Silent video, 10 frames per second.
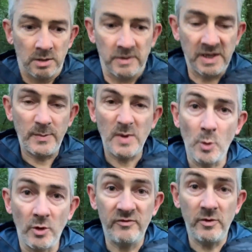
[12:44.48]
get a bit more
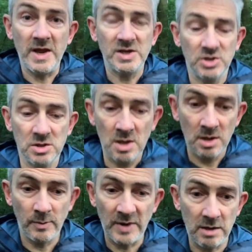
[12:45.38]
information
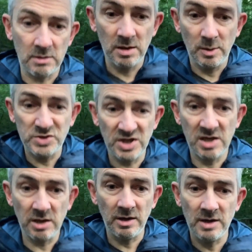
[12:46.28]
about a
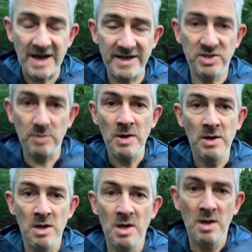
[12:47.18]
particular item,
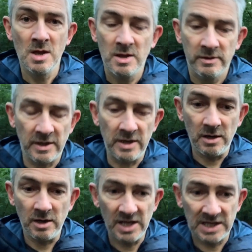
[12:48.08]
then
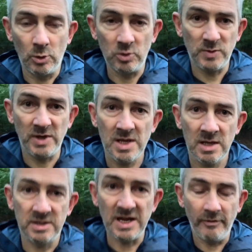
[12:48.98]
it'll always be
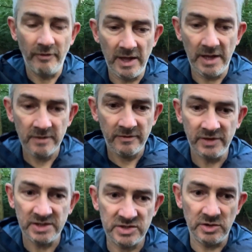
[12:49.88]
down there for you
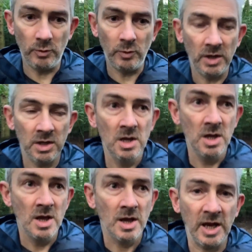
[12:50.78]
to
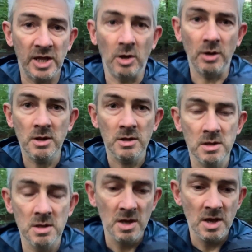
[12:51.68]
click on,
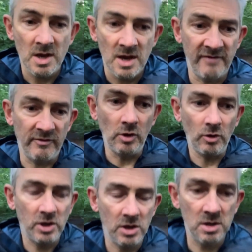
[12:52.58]
have a look,
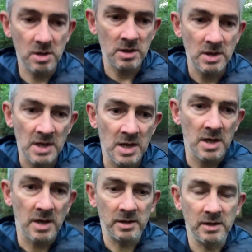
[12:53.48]

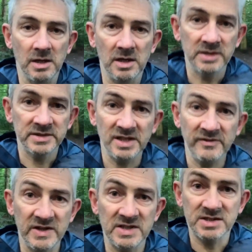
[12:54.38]
and see if
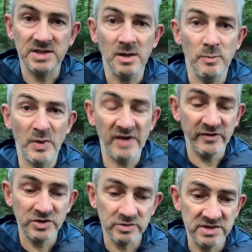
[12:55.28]
it's
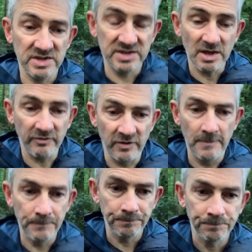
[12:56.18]
beneficial to yourself.
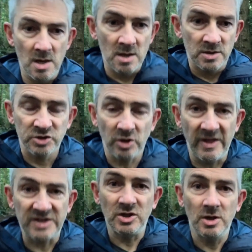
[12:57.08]
So
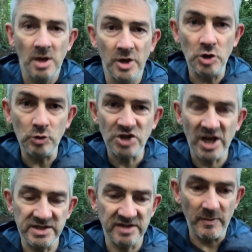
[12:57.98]
that's a new
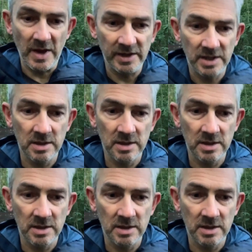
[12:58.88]
change I've made